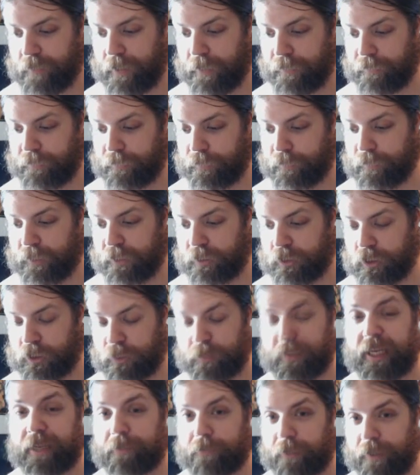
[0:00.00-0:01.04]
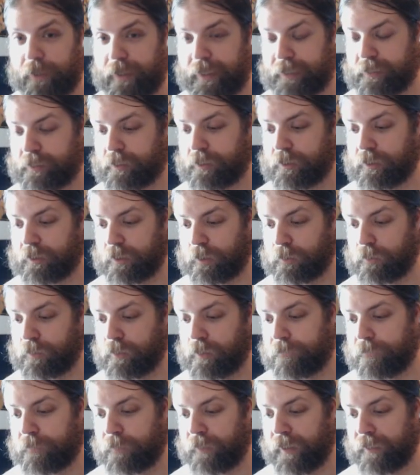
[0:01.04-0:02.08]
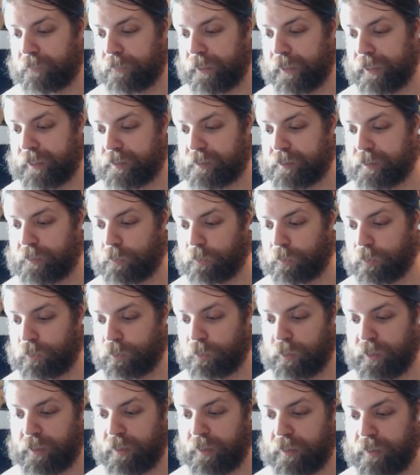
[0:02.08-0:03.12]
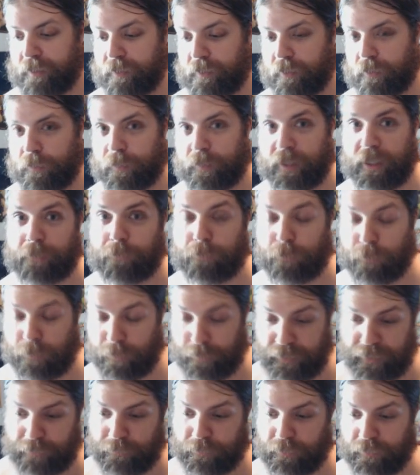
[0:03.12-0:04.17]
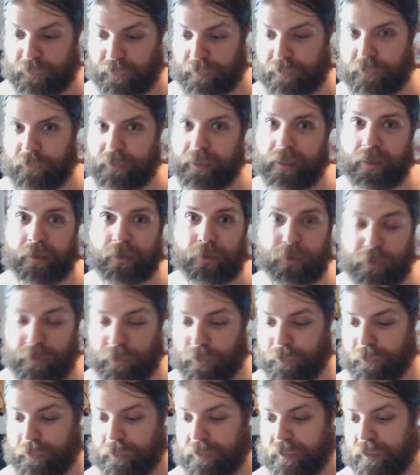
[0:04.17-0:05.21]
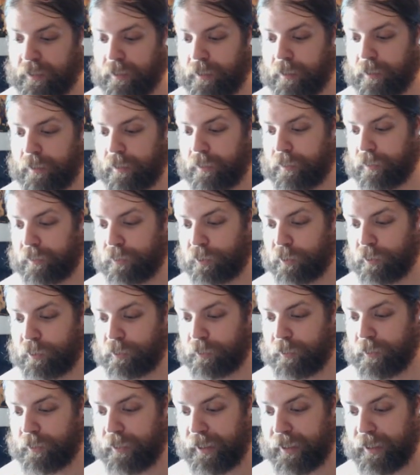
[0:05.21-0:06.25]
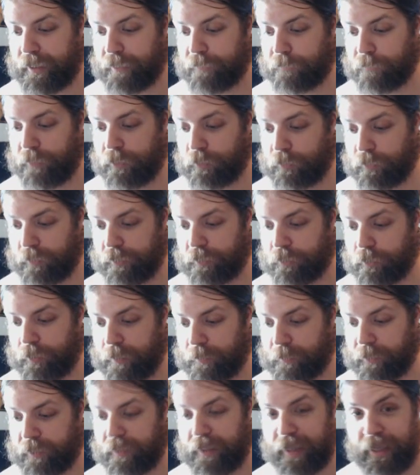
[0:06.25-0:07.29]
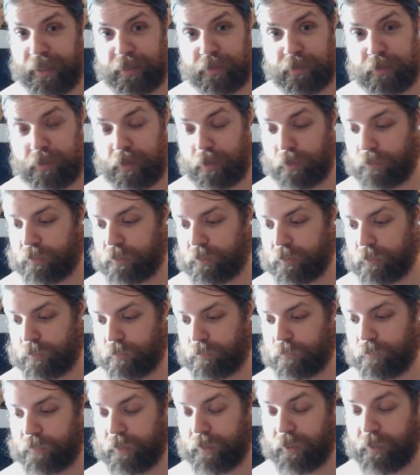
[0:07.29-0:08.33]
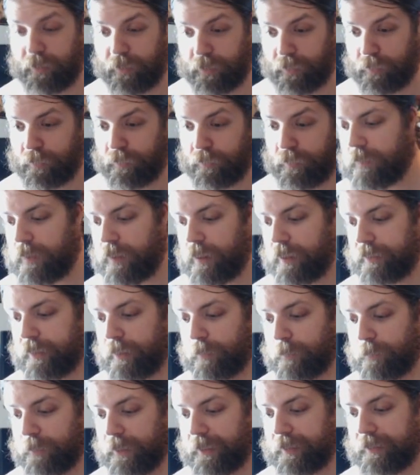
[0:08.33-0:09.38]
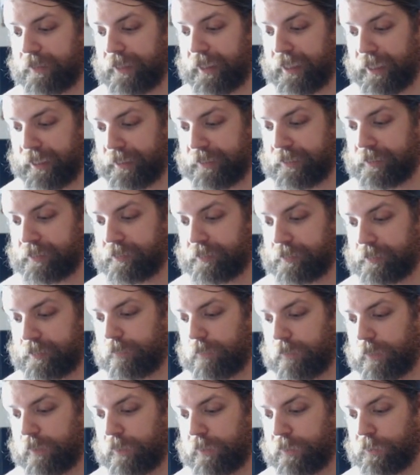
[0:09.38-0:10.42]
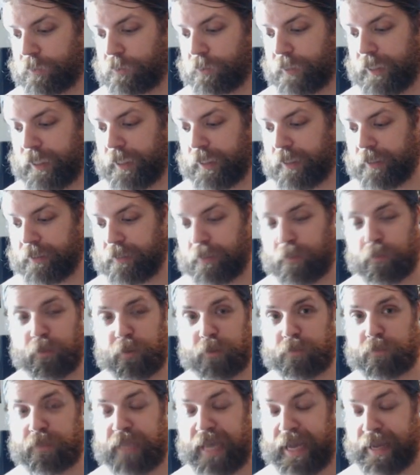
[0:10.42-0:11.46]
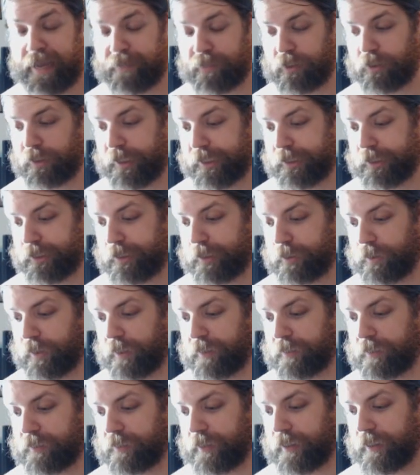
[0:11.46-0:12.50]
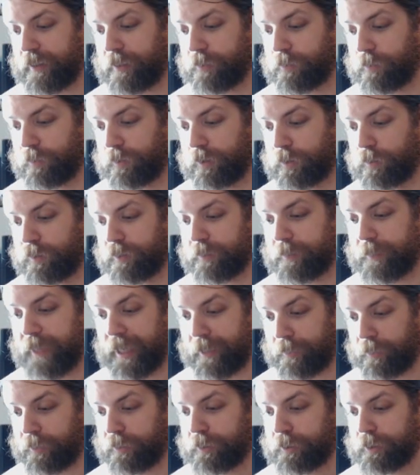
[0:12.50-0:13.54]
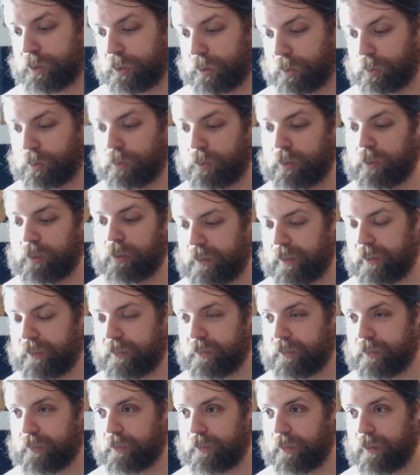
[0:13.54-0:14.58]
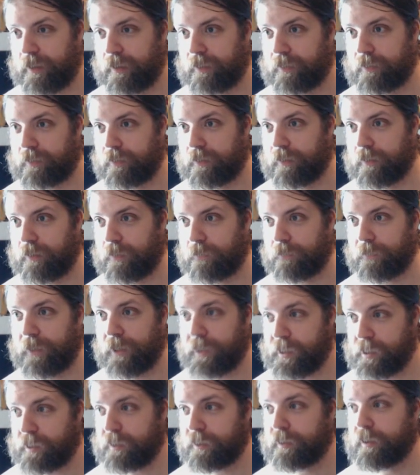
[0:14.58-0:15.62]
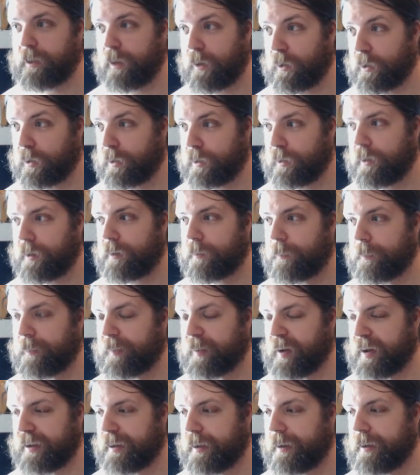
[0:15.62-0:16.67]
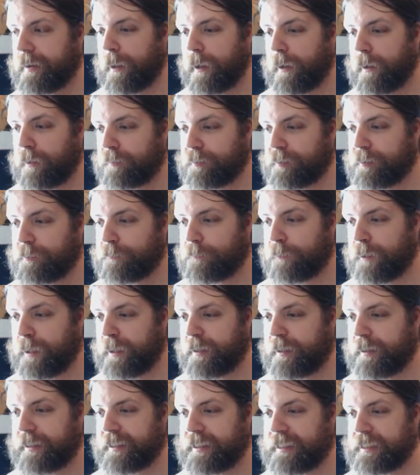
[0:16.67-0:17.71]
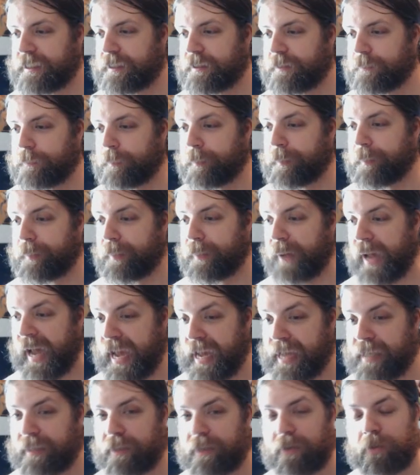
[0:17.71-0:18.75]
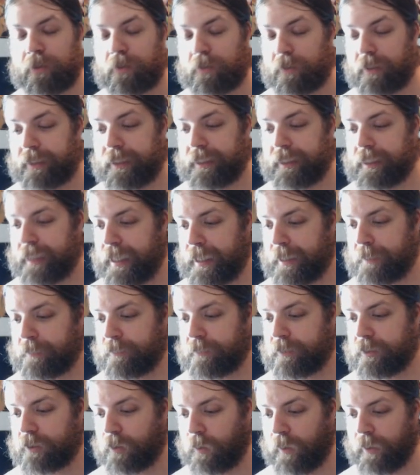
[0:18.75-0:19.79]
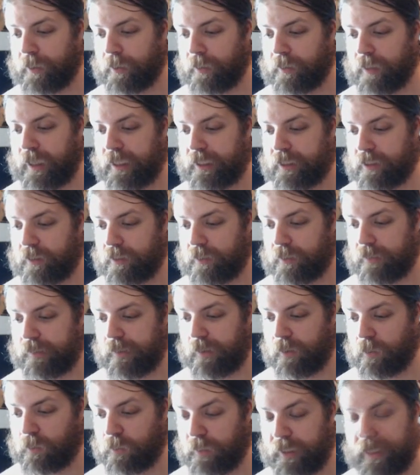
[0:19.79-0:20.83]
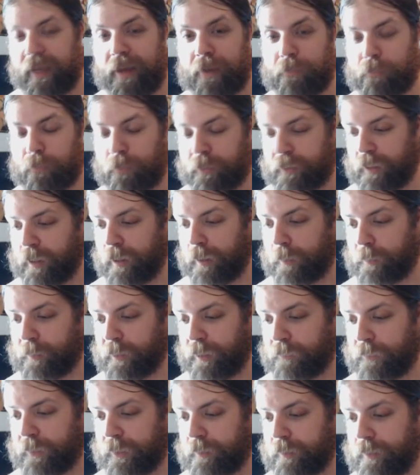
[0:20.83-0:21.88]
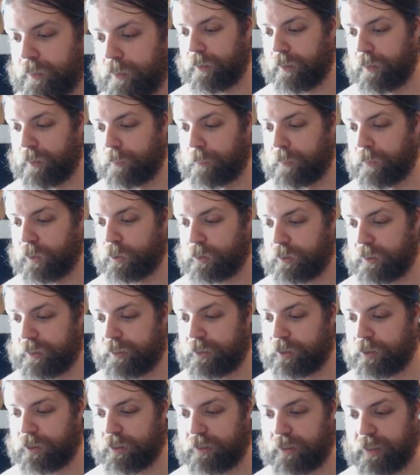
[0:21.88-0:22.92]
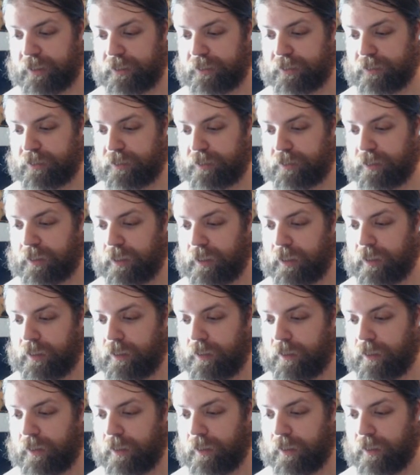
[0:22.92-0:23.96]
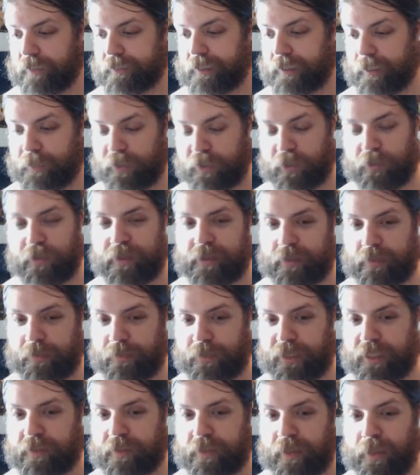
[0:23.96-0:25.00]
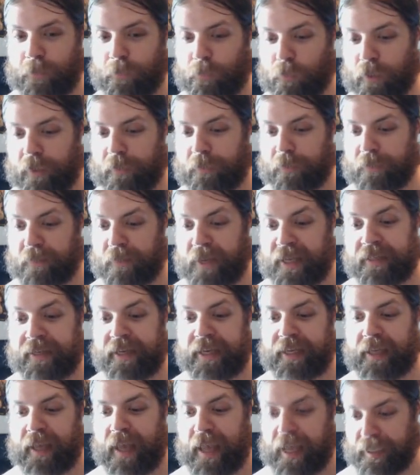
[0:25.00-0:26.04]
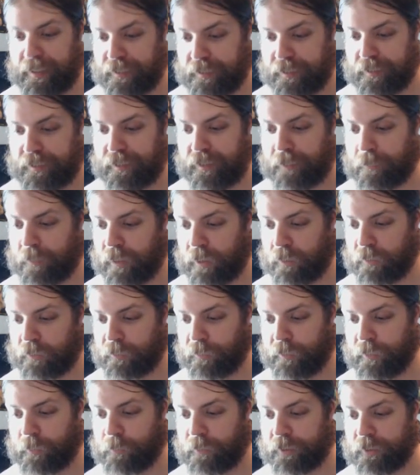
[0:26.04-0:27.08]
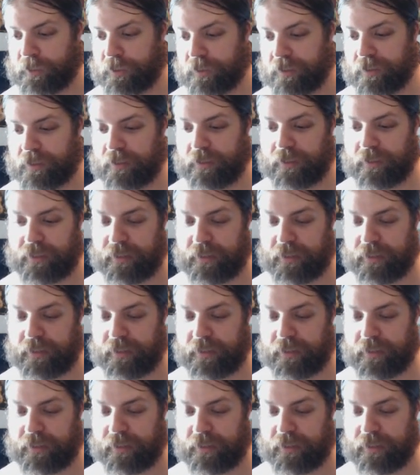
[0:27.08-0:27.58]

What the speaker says: however much you pay for X. So you have X equal 3, you pay 4 mana for this, you get a 3/3. The 3/3 has Vigilance, Trample, and Haste though, so very good. And then when it dies, You create a number of tapped treasure tokens equal to its power. So this is a very good card, but I often find it's bad early game. So I only have one copy of it, mostly just because, same with Questing Beast, I want main deck haste in mono green, which is